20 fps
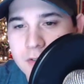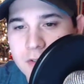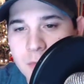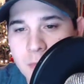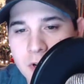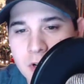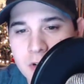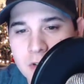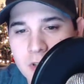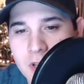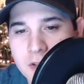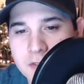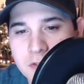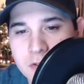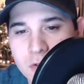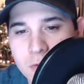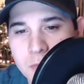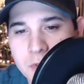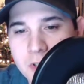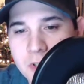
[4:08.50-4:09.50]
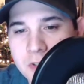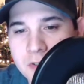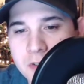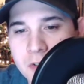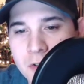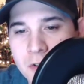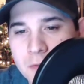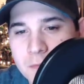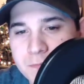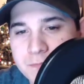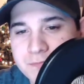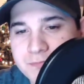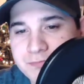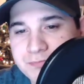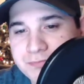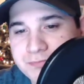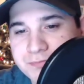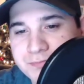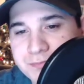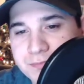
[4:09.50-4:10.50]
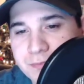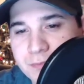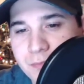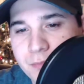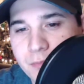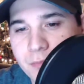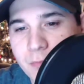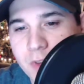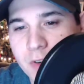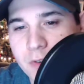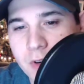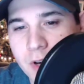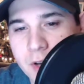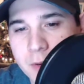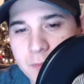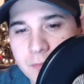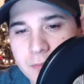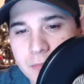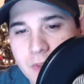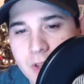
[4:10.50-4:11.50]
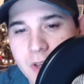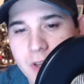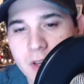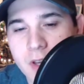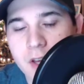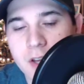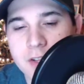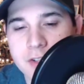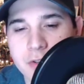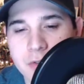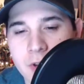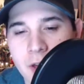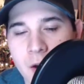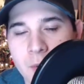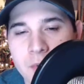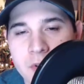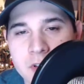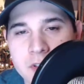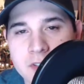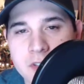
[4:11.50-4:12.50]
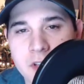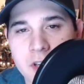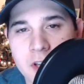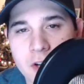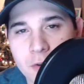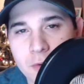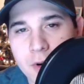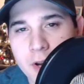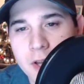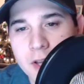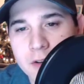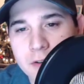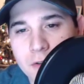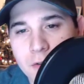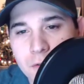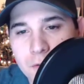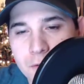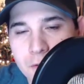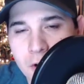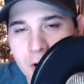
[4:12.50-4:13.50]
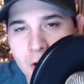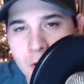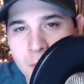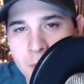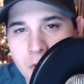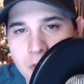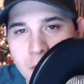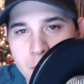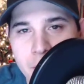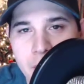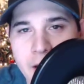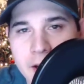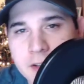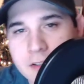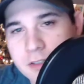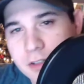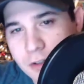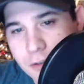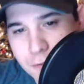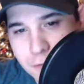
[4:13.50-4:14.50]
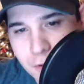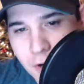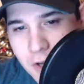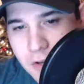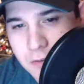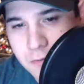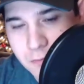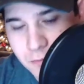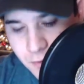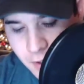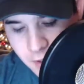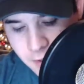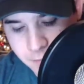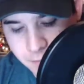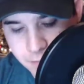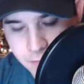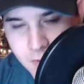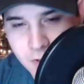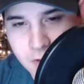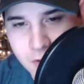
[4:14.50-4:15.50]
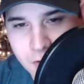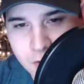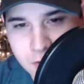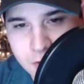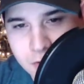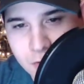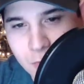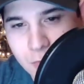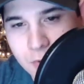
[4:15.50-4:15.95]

make our lives a little bit easier, right? And so now we need to iterate from the back to the front, right? So